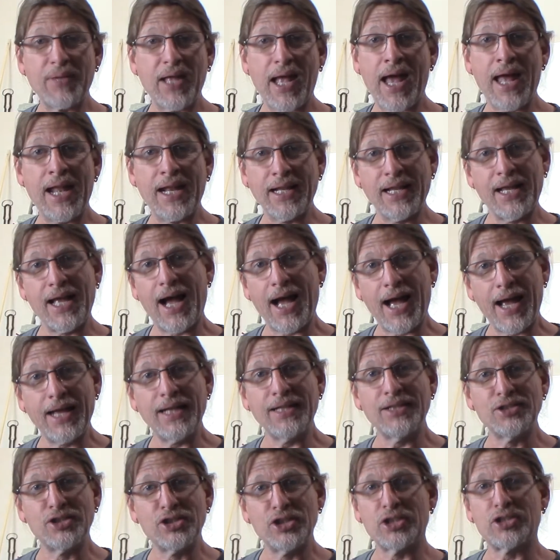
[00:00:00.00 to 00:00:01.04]
And the
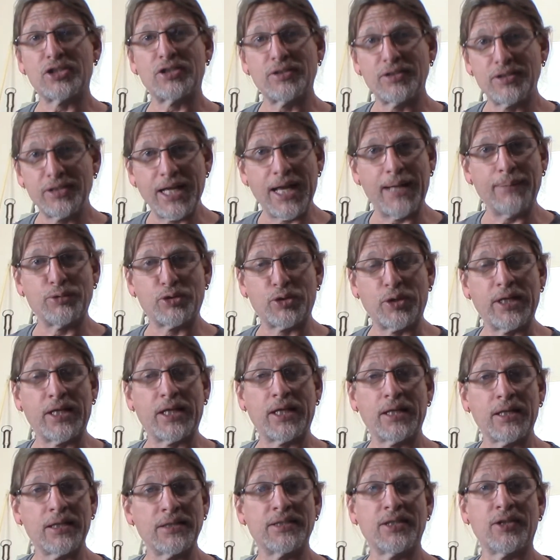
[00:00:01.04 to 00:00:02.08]
guy just kept
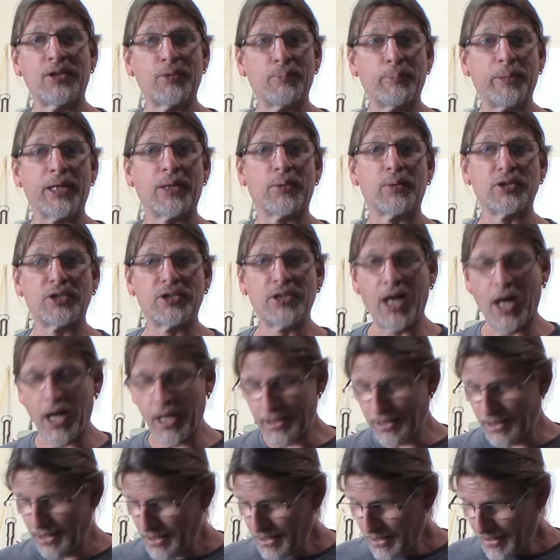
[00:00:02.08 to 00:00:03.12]
drinking until the beer was
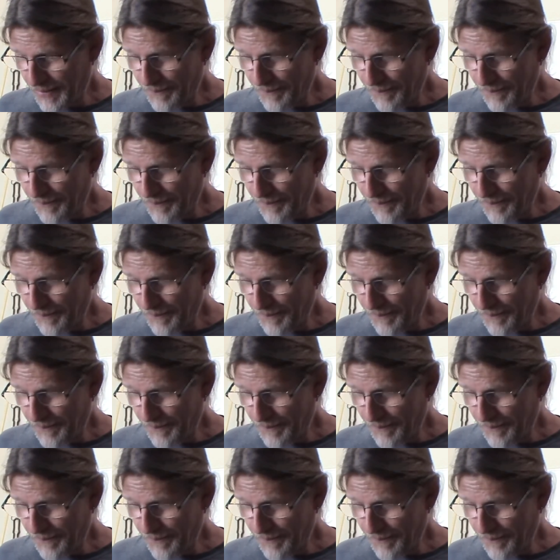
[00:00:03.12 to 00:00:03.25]
done,